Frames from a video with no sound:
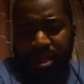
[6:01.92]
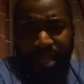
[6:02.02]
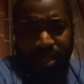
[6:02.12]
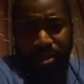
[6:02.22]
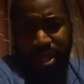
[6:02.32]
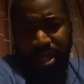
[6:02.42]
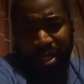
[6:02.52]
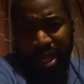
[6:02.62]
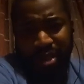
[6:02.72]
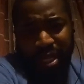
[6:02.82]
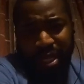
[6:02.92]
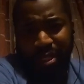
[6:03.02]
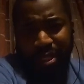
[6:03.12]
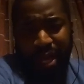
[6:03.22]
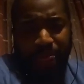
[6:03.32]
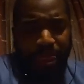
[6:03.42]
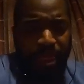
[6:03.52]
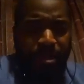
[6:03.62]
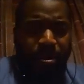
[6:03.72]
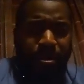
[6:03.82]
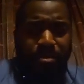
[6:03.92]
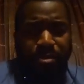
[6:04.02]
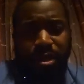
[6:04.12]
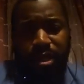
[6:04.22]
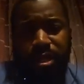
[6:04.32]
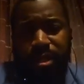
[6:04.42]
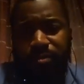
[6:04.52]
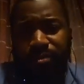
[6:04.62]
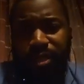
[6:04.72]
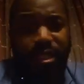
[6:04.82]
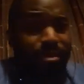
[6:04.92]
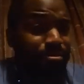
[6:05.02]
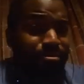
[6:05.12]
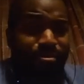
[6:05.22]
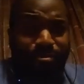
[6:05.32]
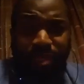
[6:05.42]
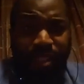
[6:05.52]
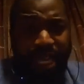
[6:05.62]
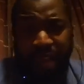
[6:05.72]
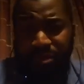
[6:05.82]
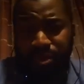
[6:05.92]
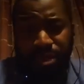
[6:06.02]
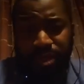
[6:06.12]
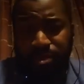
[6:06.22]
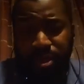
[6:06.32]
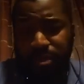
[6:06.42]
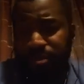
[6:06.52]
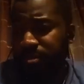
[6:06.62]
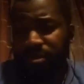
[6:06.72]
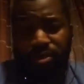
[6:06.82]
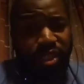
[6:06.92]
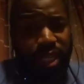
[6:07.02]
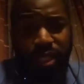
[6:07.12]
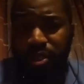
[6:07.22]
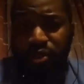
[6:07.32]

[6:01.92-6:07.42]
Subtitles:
it. That's on the inside. You can't see that. But he said the day after Christmas, change the